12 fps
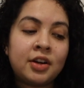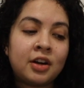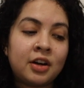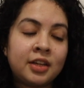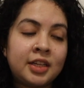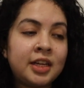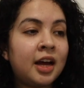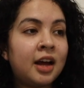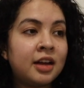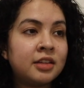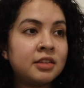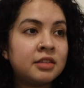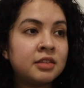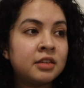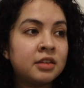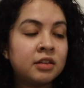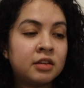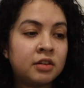your tias,
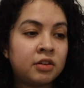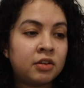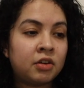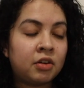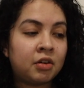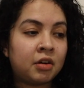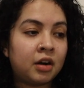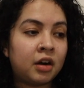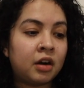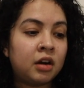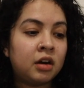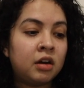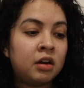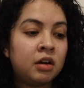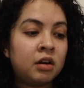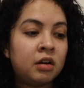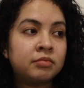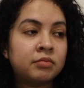your
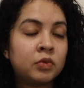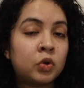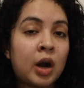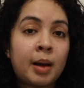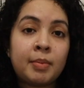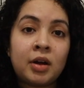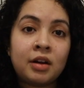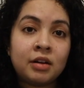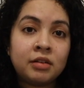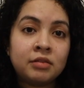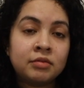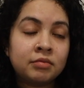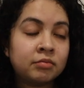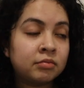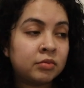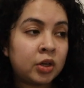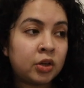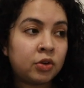grandma,
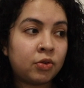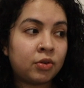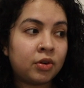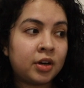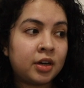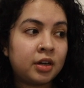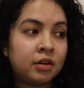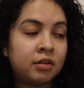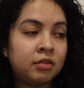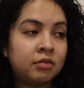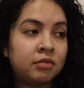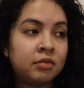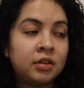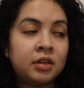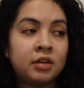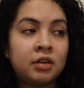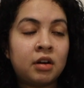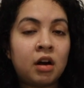your
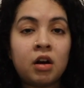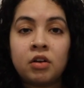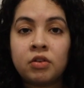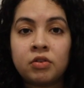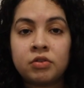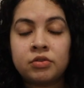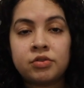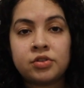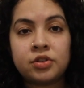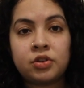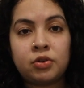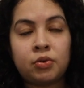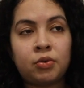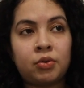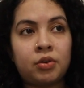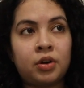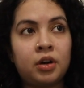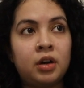uncles,
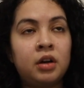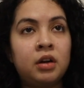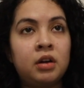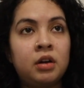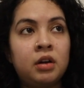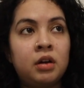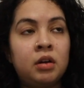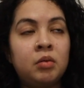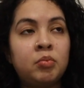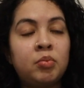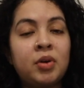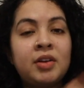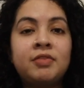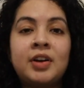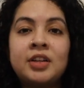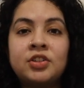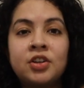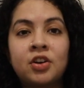your
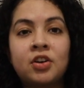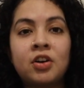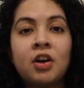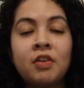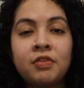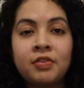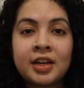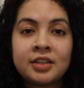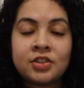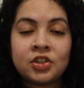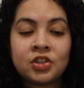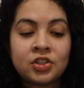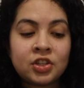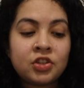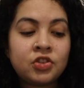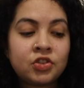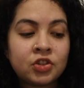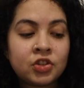boyfriends, your girlfriends, your
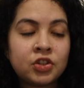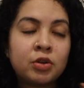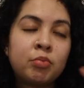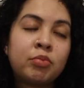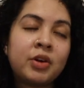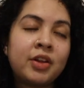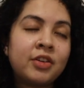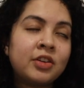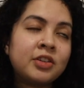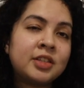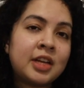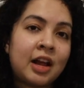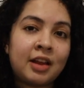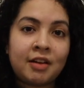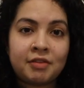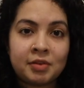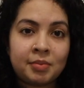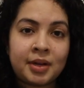sisters, your brothers, tell
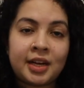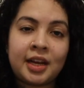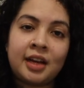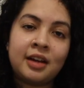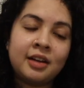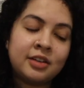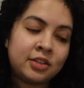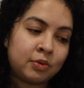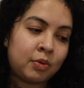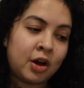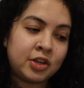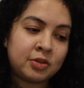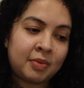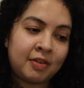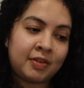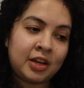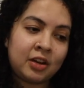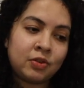everybody to watch my
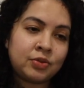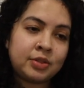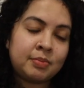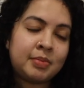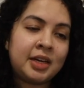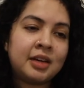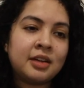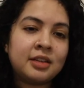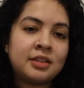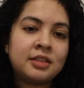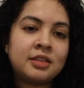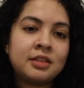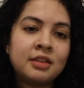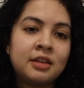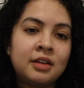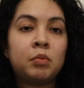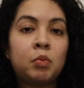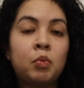videos because
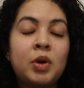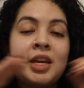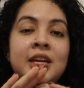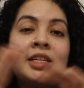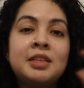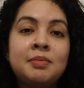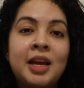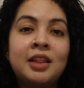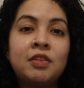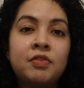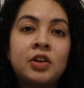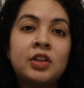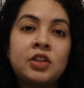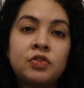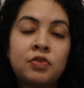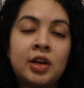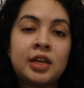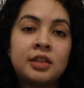we need to make the Fearless
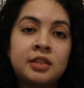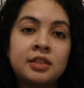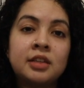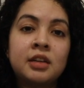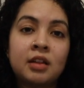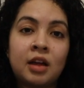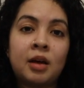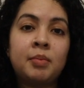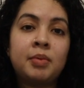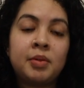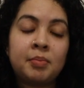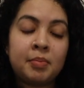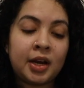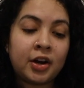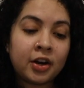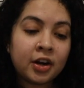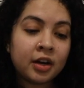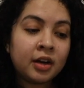Friends Club
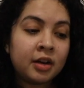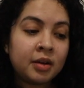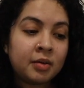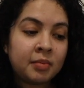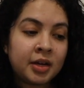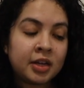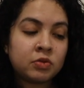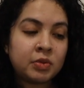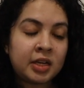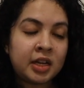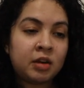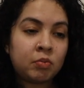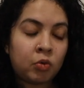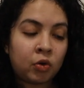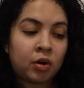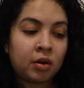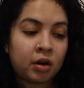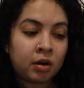bigger because we need
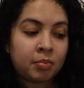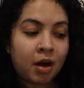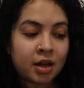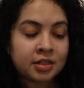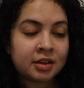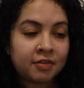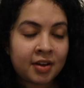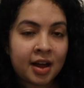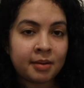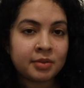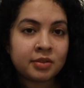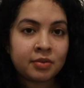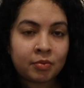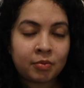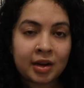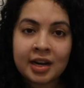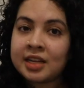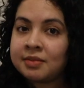more positive vibes.
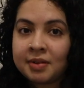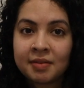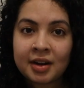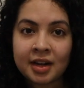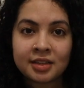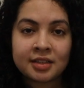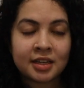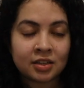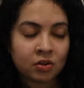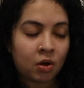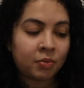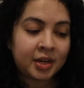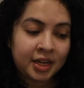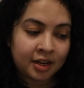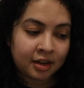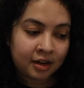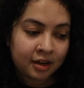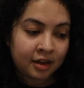Buenas vibras, that's all we
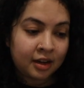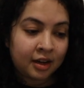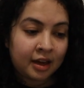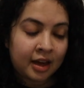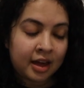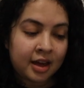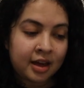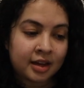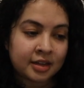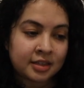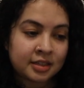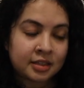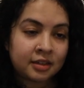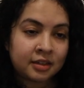need. And